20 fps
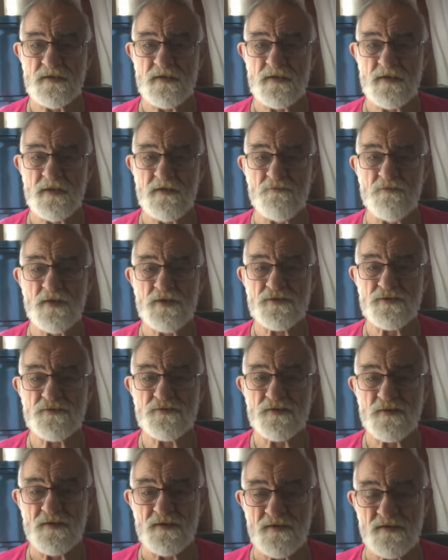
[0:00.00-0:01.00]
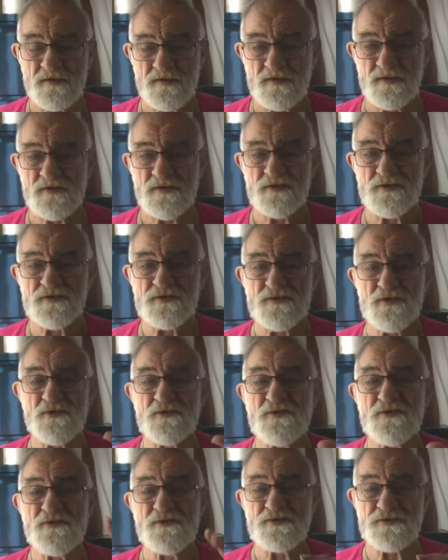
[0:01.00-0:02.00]
in which
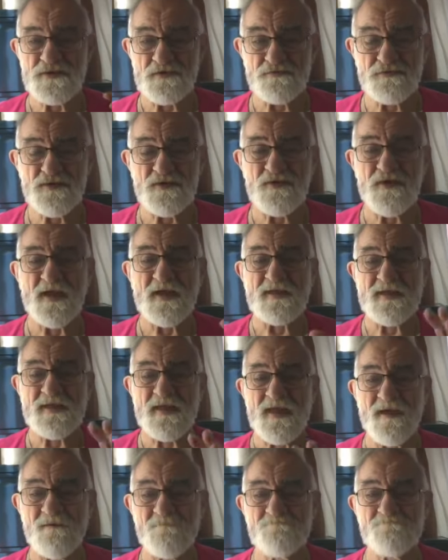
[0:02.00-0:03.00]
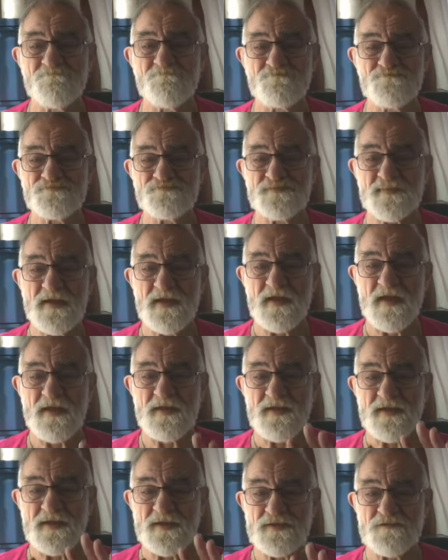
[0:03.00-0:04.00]
students, if you like, come and
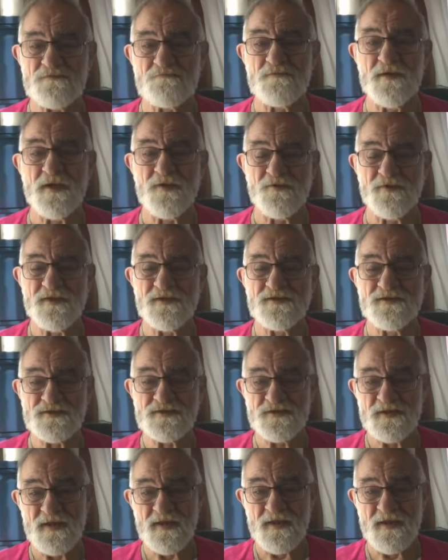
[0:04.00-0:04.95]
experience